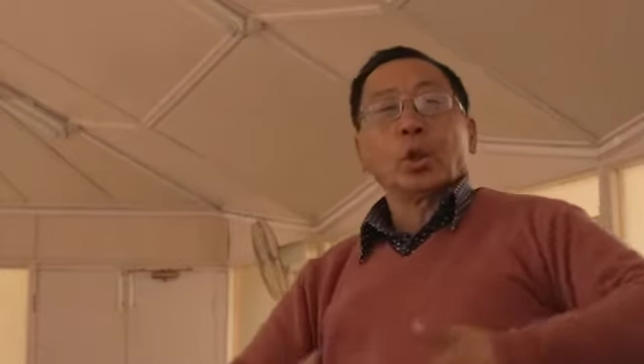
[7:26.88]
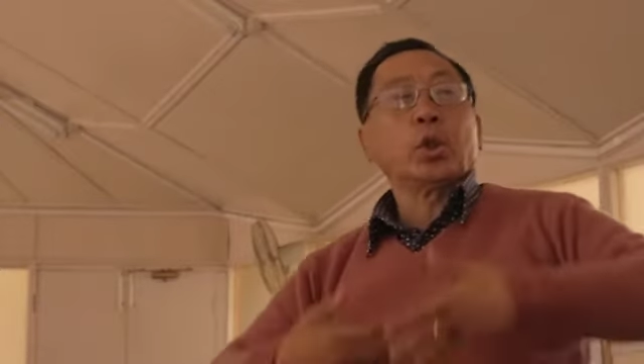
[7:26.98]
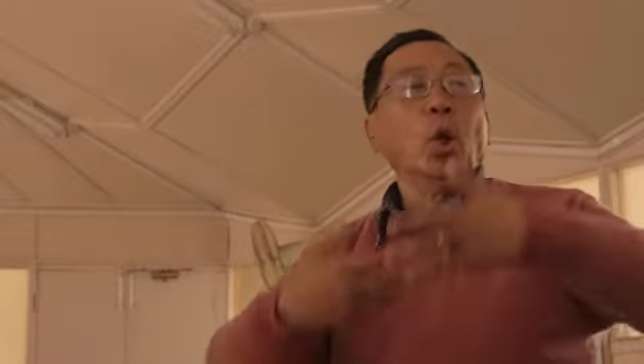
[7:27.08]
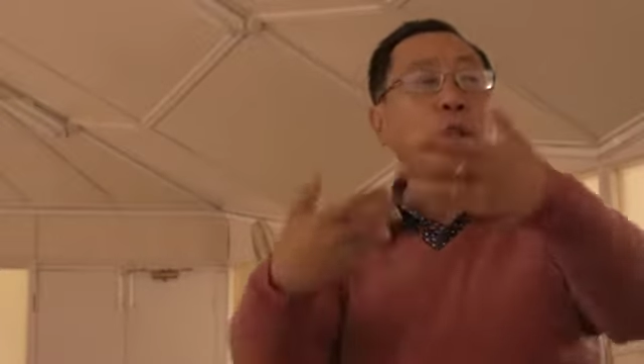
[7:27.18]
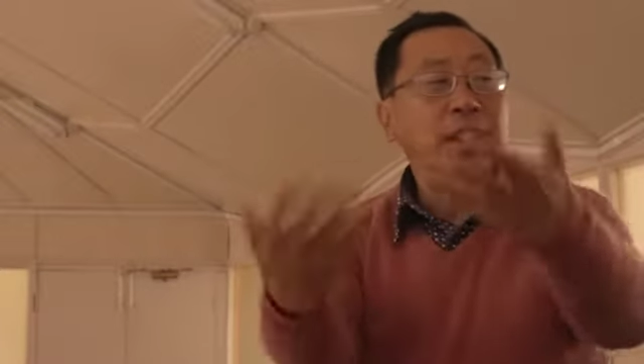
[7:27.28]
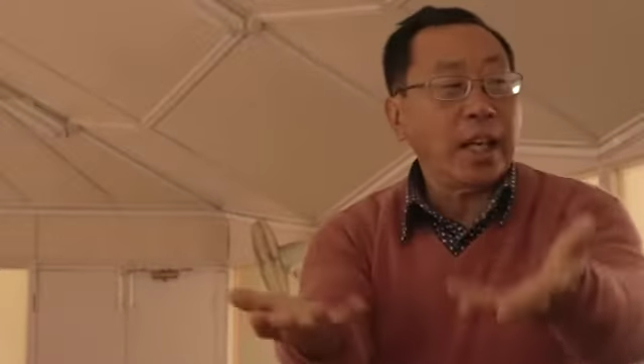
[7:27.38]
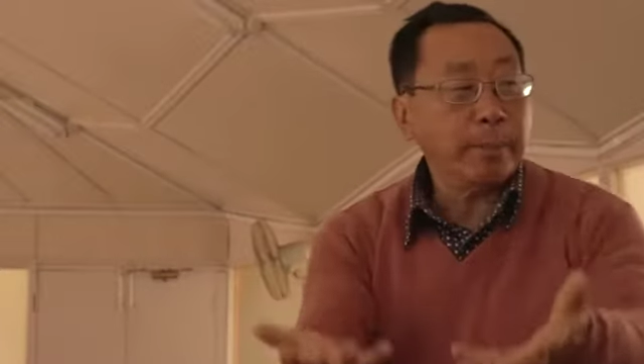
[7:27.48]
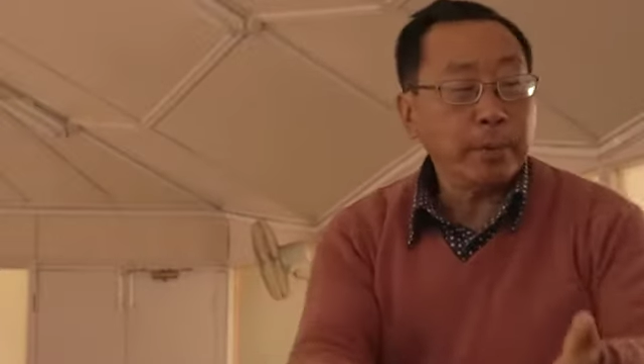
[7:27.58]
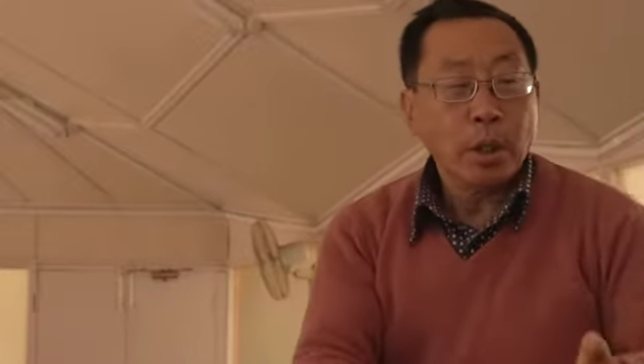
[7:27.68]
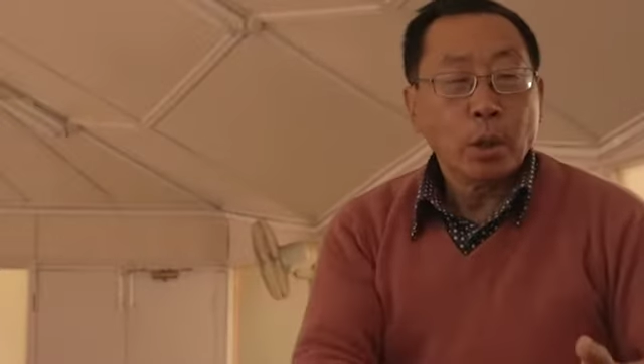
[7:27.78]
show
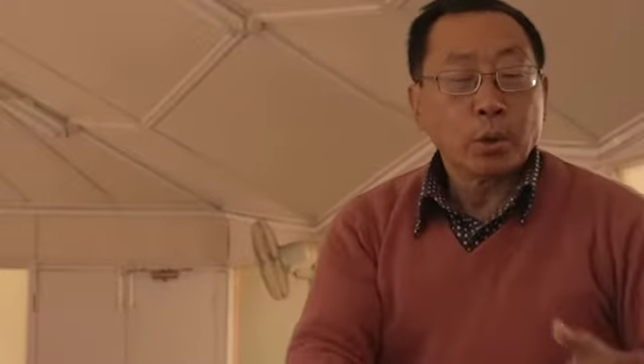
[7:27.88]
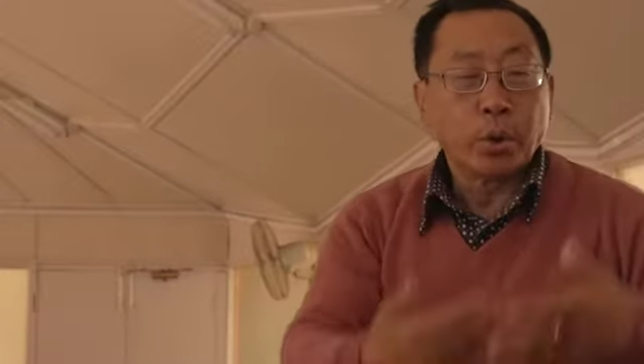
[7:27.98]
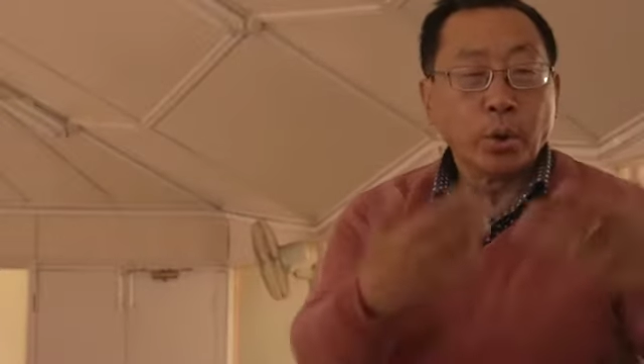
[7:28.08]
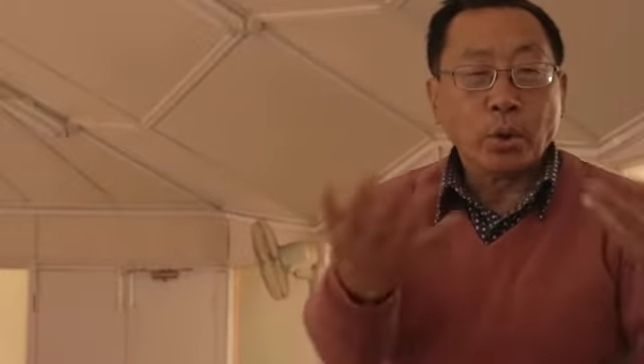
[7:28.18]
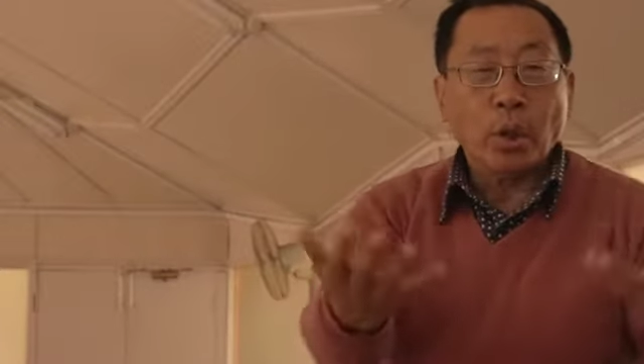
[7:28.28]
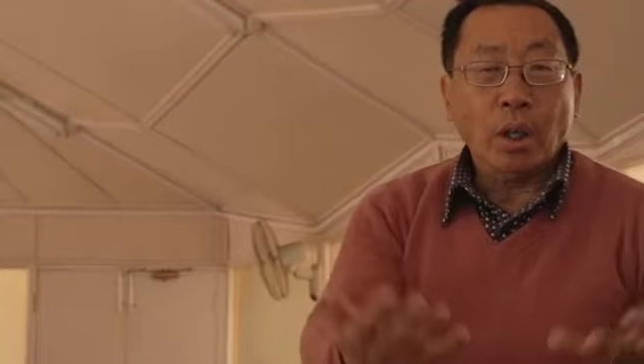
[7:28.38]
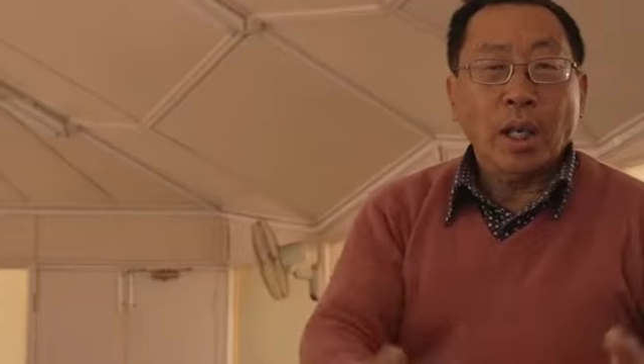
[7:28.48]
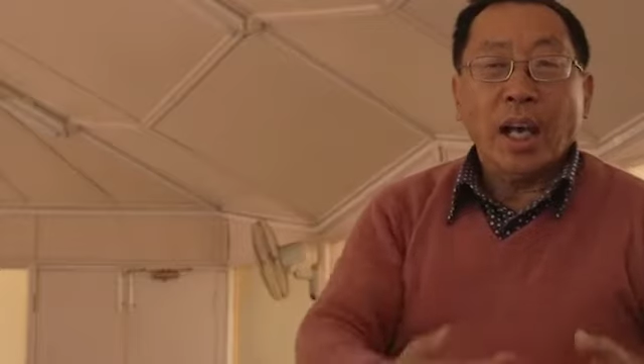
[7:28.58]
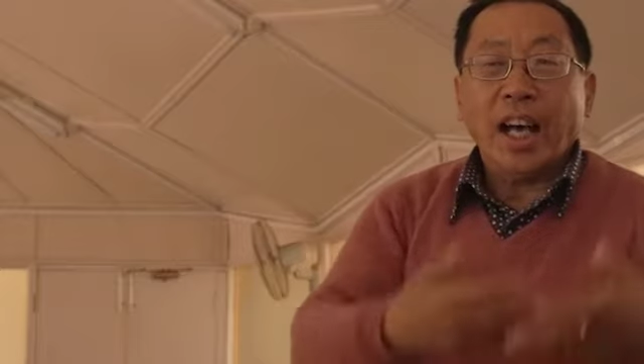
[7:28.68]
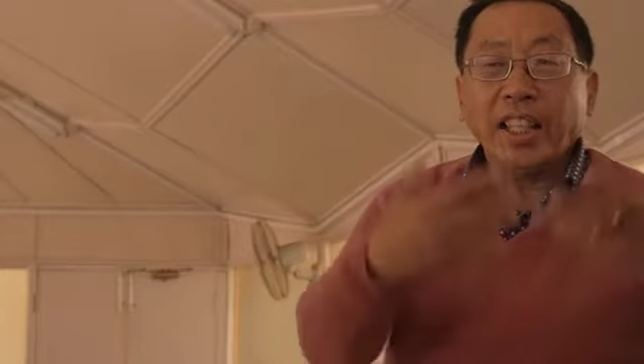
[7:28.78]
them through
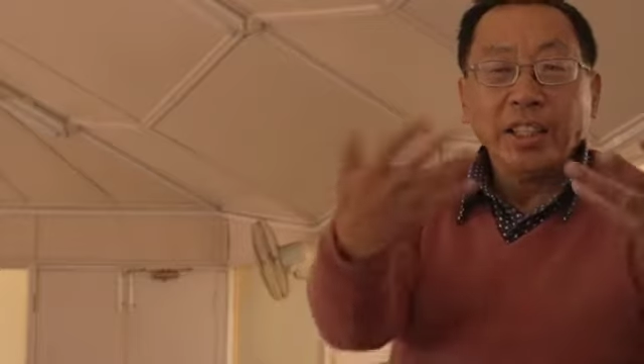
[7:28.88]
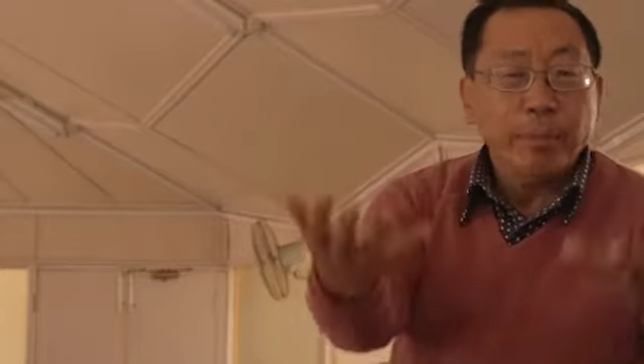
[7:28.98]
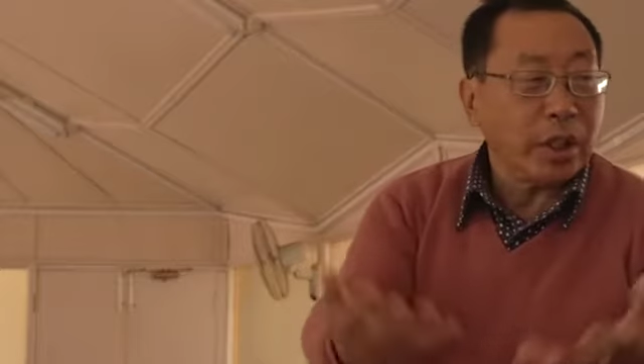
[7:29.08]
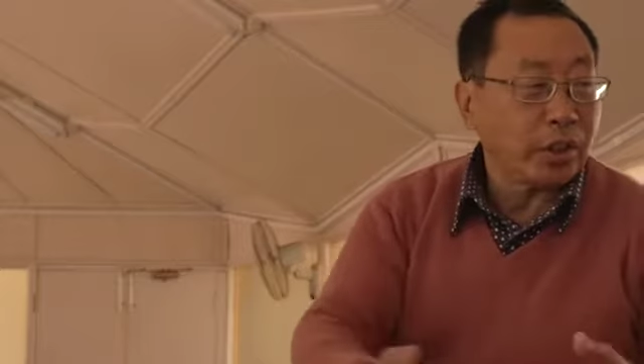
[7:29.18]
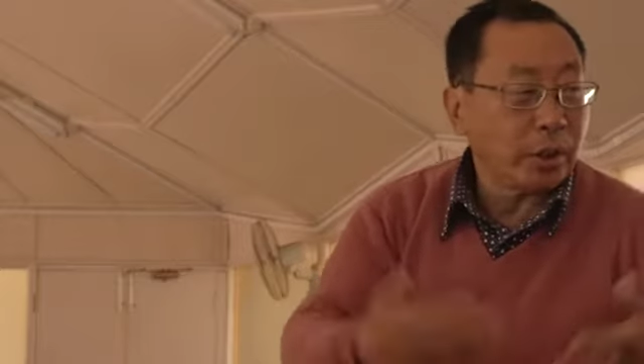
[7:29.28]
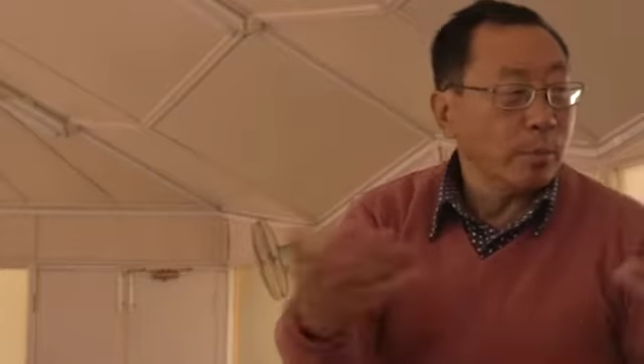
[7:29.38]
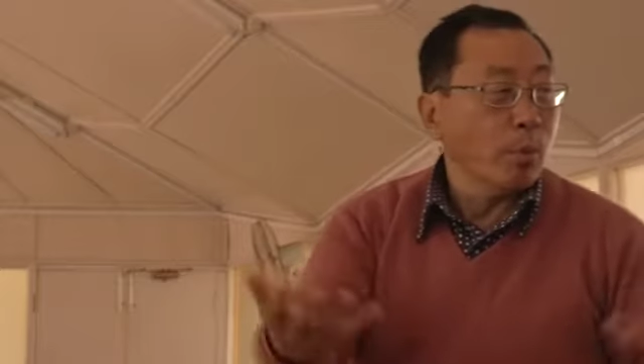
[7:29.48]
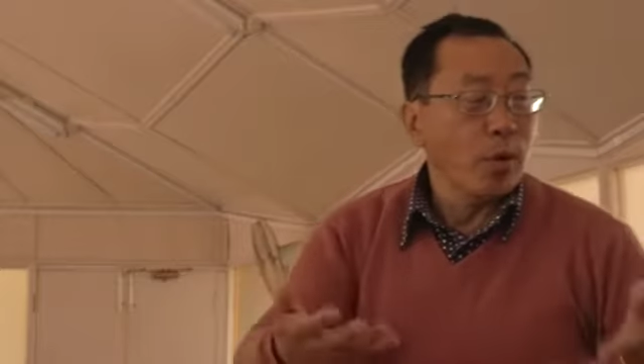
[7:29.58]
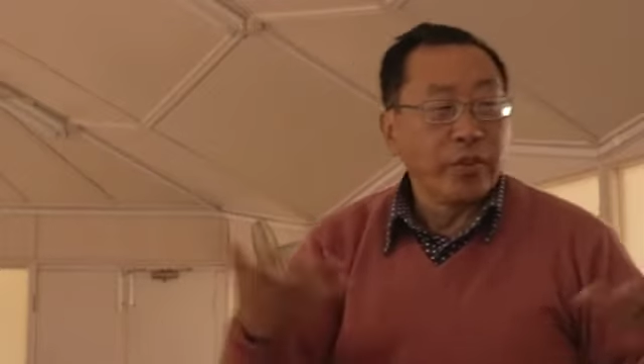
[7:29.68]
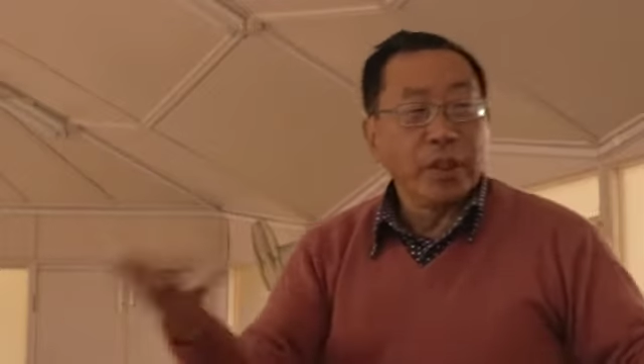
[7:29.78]
your animation
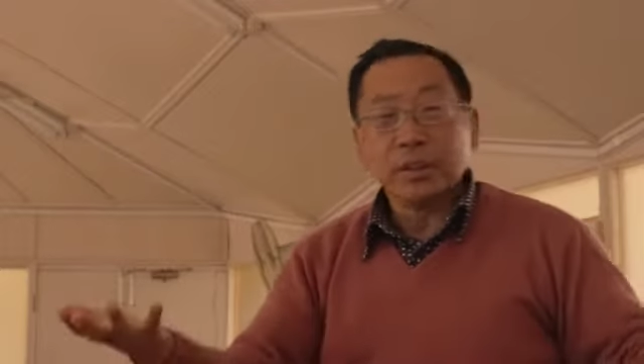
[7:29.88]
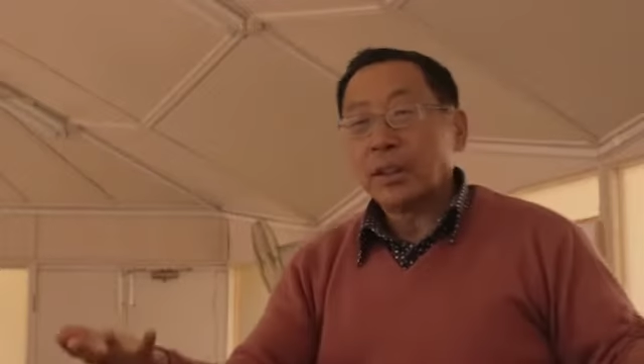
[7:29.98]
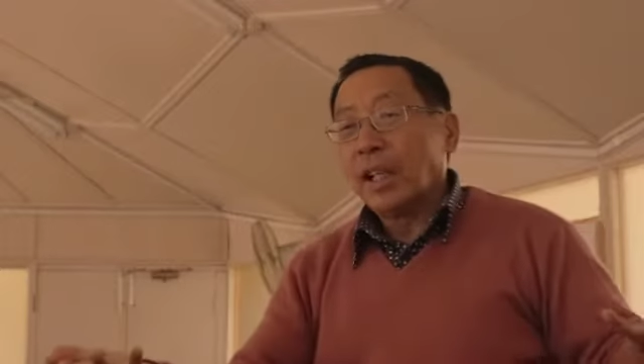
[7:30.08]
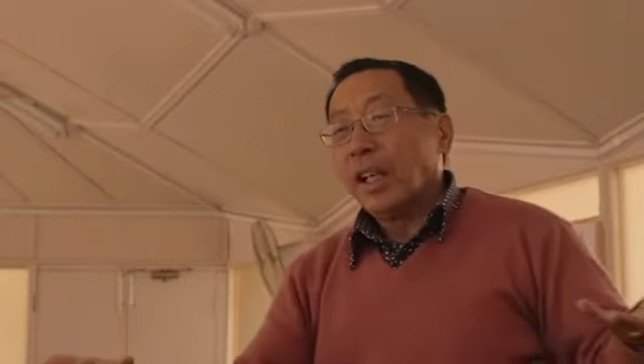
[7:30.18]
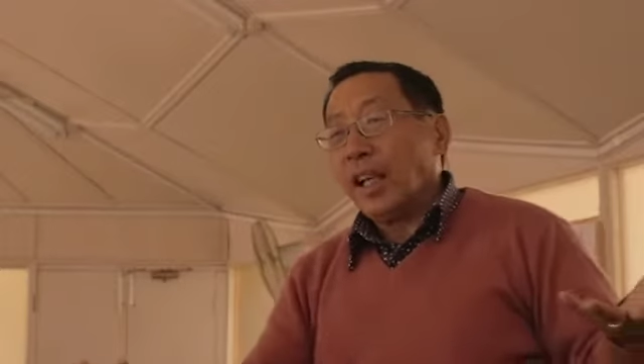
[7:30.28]
movie,